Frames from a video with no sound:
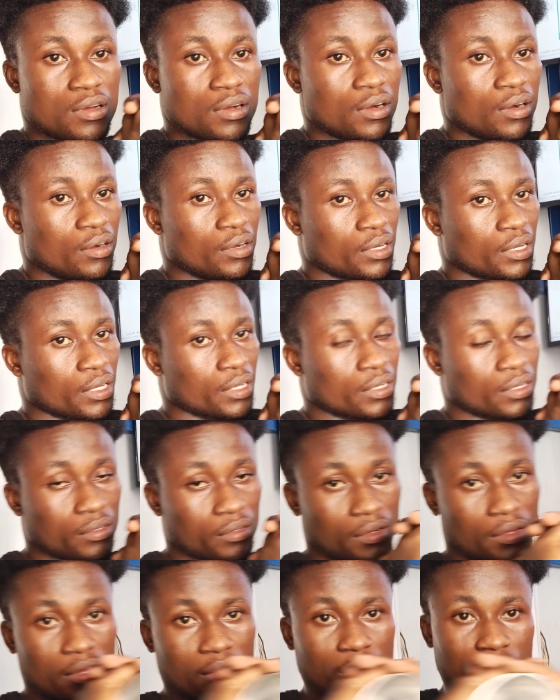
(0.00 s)
Okay,
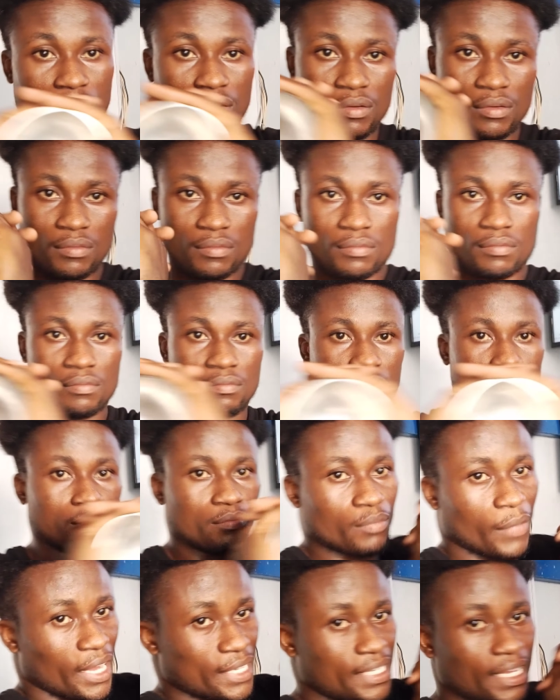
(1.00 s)

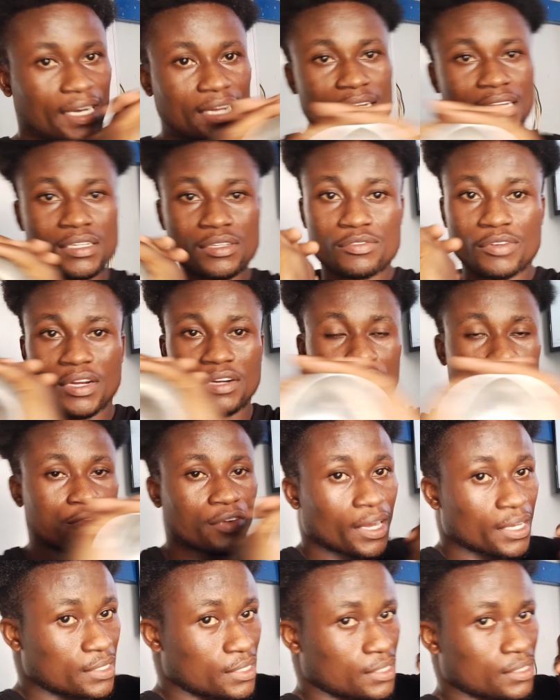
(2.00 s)
but turning it very
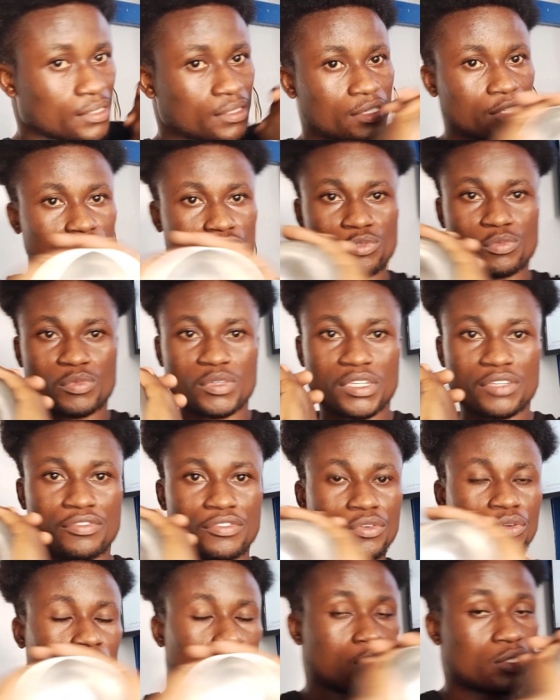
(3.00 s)
fast, it will be
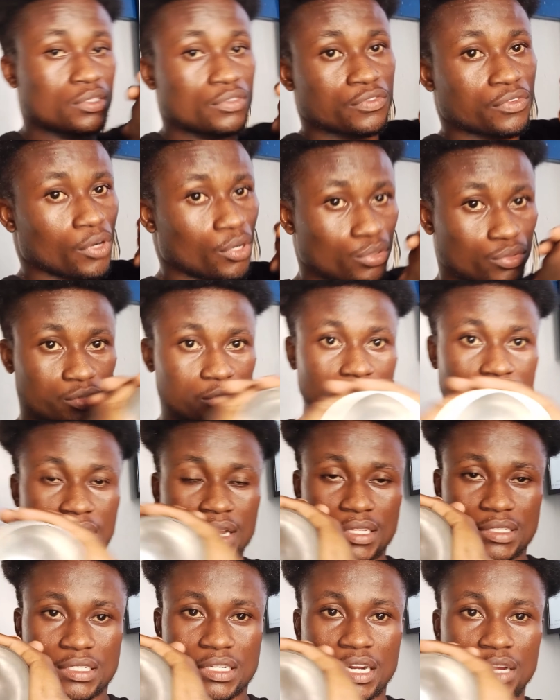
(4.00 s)
difficult for you to get the
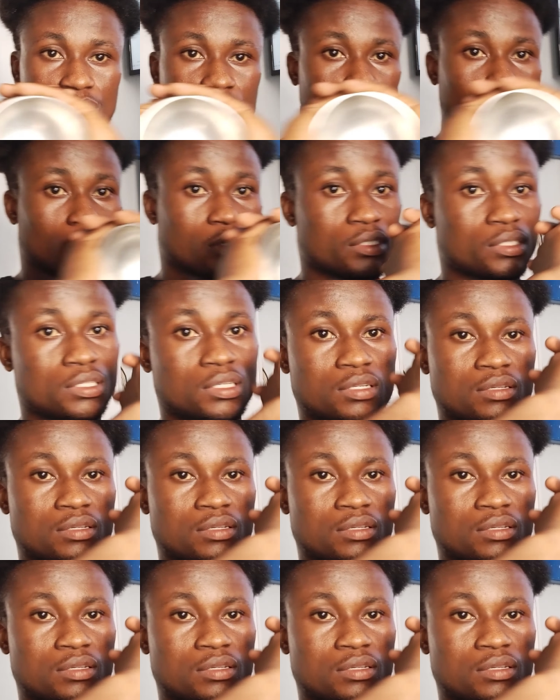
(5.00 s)
signal, because